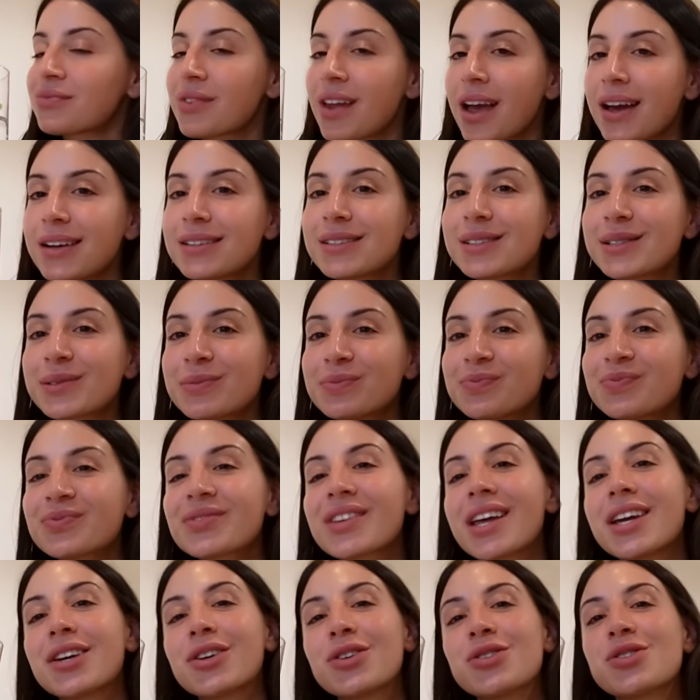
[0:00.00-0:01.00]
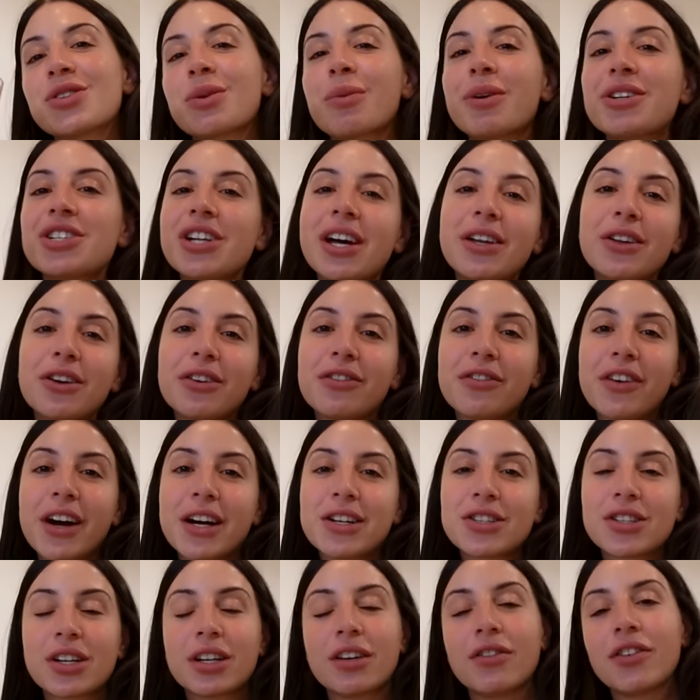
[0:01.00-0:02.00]
Nice. Thank you so much,
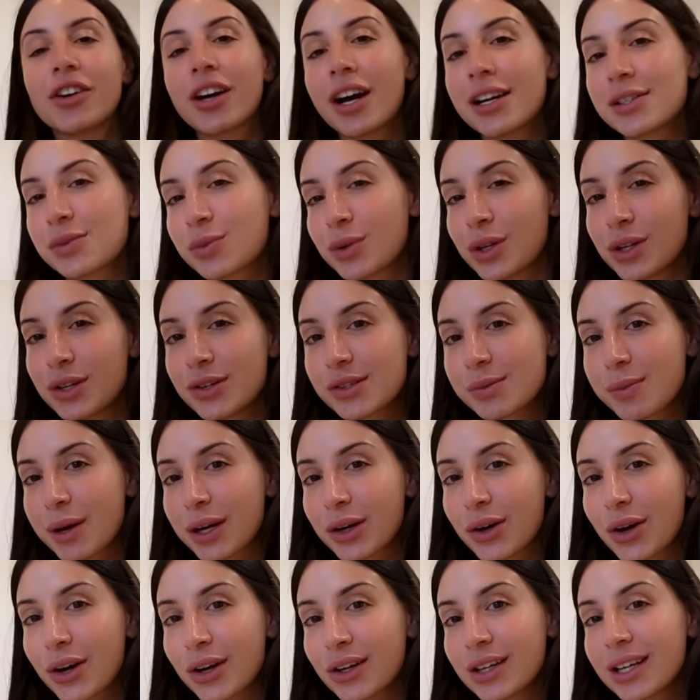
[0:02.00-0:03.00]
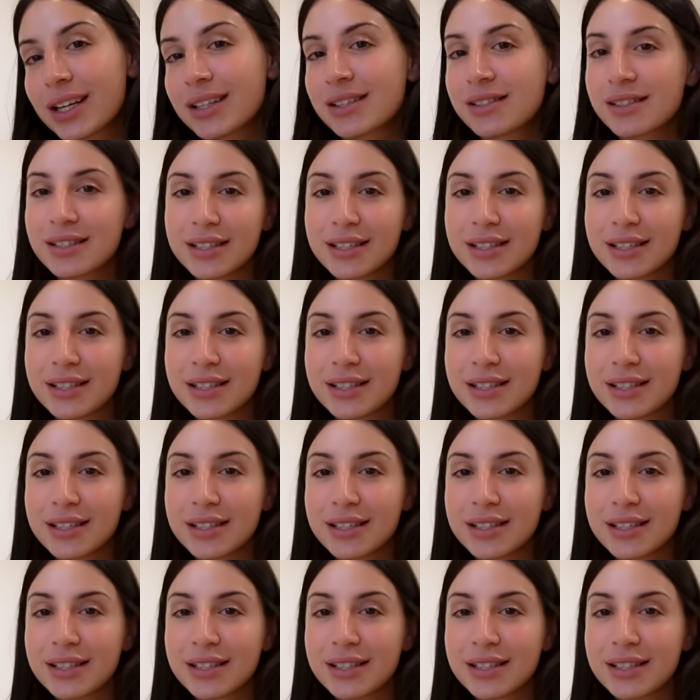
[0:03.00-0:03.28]
HelloFresh. And if you guys want to use my code, it's